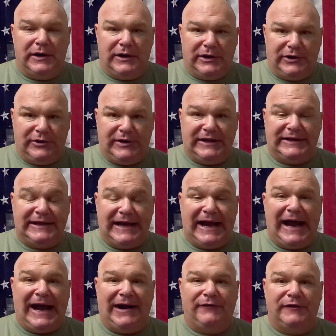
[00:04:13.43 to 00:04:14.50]
You get the
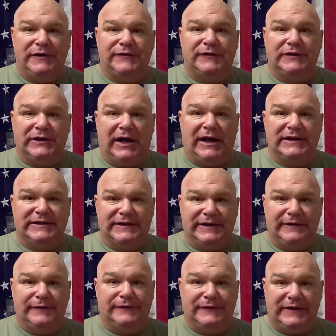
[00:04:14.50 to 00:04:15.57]
average velocity
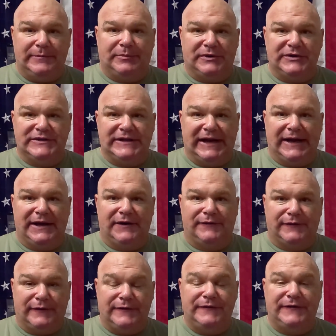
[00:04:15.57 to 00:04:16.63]
of feet per second
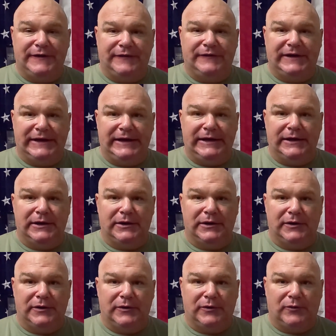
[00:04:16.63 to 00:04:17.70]
for 50
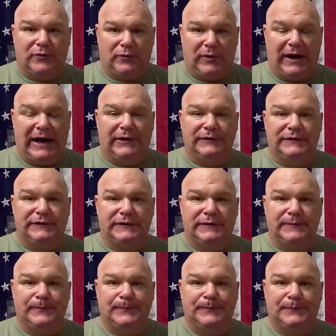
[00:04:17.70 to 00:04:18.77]
rounds.
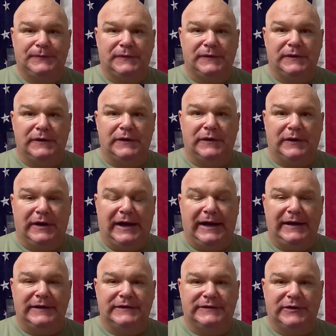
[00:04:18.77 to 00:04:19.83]

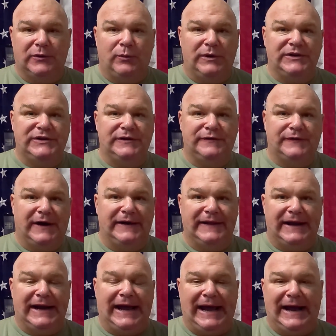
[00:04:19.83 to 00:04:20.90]
Okay, so once you find
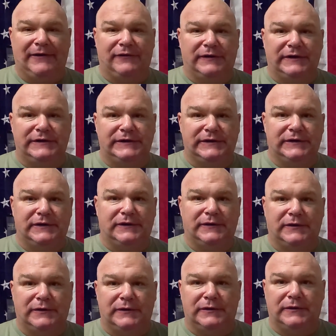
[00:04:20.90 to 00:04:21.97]
that average,
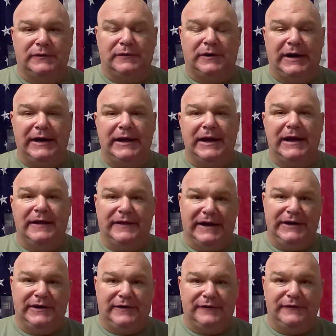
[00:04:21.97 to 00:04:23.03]
right, then
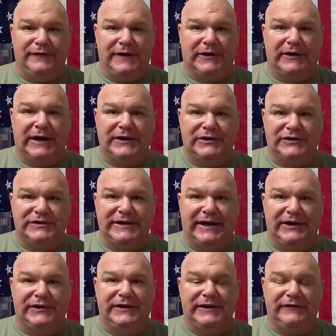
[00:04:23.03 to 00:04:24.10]
you can figure out your
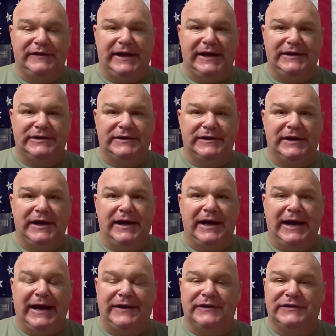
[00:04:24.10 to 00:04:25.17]
standard deviation.
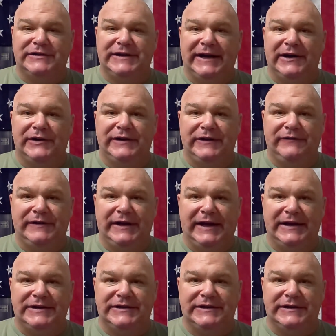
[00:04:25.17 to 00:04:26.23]
And the standard
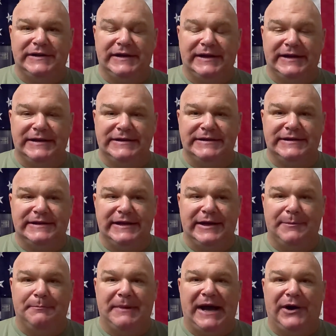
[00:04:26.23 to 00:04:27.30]
deviation is the
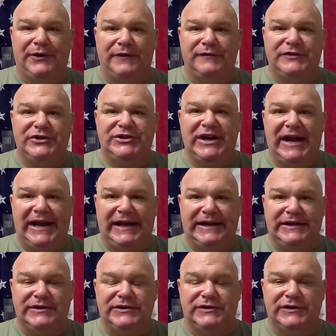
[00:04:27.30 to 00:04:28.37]
amount of
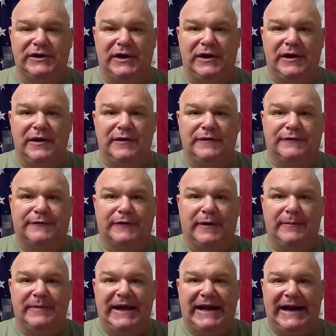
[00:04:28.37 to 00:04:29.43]
change
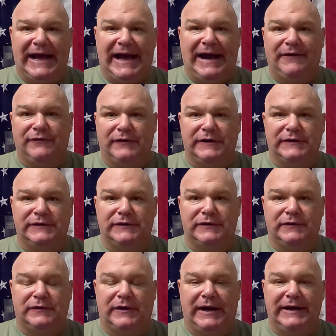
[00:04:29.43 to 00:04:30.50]
from that average,
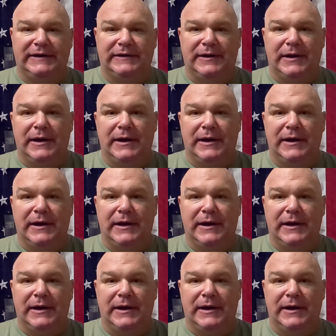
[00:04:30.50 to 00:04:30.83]
right?